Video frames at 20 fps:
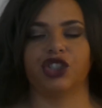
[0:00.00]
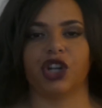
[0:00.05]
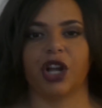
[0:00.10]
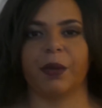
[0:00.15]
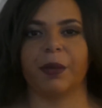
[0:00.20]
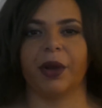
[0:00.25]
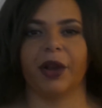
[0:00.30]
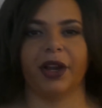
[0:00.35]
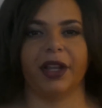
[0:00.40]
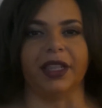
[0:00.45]

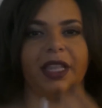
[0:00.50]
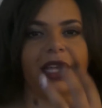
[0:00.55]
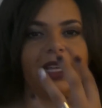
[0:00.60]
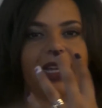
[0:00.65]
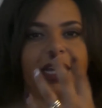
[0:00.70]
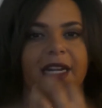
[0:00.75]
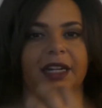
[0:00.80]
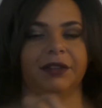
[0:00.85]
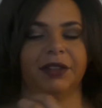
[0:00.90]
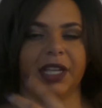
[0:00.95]
strawberry
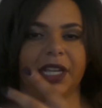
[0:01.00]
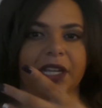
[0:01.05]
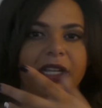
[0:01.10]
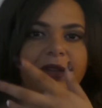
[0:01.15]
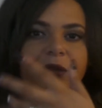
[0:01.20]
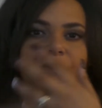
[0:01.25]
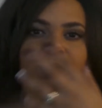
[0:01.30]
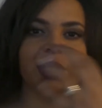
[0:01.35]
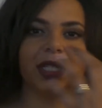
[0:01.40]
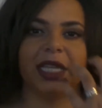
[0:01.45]
that kind of like
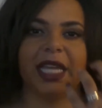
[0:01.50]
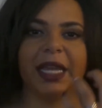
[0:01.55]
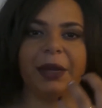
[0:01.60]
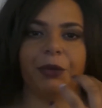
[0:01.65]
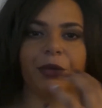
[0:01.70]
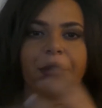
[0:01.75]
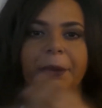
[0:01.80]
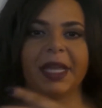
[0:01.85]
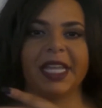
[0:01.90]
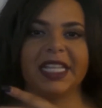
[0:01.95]

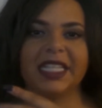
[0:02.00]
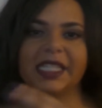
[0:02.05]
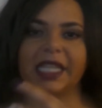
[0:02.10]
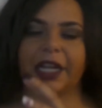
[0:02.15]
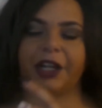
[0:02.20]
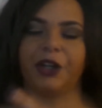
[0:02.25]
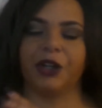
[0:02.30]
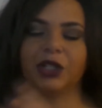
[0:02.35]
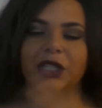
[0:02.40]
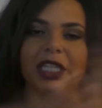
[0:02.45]
remains
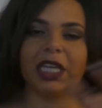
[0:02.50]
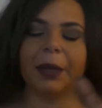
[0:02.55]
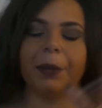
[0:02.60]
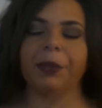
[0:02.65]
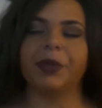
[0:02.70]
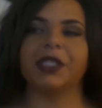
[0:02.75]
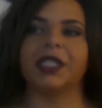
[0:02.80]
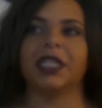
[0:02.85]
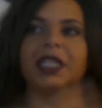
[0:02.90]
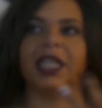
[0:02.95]
on your
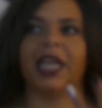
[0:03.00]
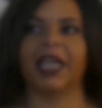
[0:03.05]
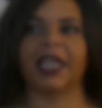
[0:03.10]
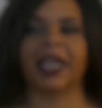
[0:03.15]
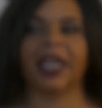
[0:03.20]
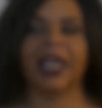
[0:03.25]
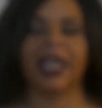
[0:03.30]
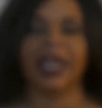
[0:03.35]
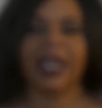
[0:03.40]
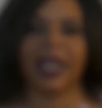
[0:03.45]
lips and
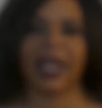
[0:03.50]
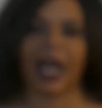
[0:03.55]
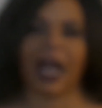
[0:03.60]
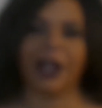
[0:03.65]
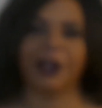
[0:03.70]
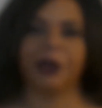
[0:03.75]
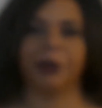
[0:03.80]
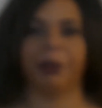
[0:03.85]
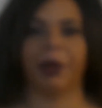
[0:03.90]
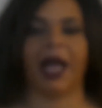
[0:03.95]
like
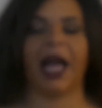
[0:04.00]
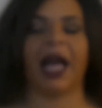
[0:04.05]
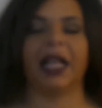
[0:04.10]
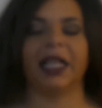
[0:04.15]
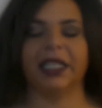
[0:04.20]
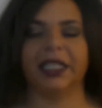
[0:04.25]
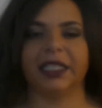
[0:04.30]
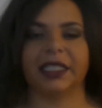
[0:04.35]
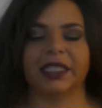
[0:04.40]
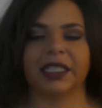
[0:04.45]
on your
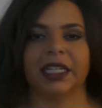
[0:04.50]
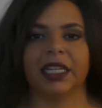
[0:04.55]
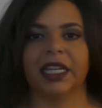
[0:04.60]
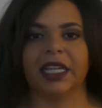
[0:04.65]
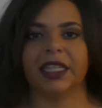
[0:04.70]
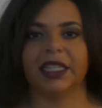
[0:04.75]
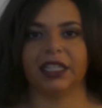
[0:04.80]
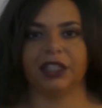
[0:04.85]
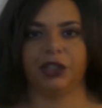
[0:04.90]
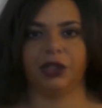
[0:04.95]
palate
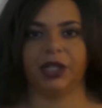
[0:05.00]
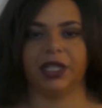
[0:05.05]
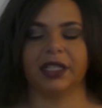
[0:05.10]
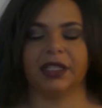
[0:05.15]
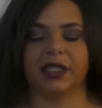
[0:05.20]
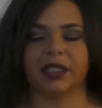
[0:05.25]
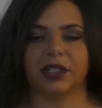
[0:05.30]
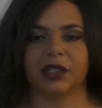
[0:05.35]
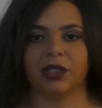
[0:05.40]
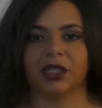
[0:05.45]
that you
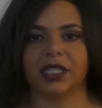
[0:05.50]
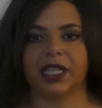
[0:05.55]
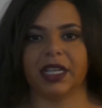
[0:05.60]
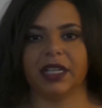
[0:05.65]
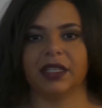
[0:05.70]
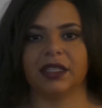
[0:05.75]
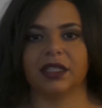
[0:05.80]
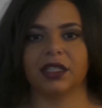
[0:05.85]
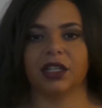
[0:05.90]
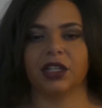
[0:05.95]
can still
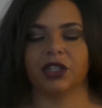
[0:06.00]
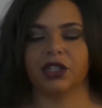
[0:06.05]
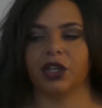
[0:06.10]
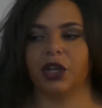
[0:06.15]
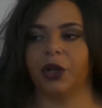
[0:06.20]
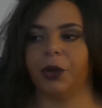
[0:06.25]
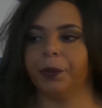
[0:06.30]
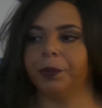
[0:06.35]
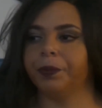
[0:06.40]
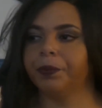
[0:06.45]
taste.
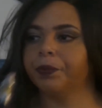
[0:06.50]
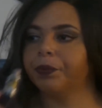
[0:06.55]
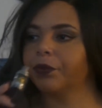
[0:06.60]
So,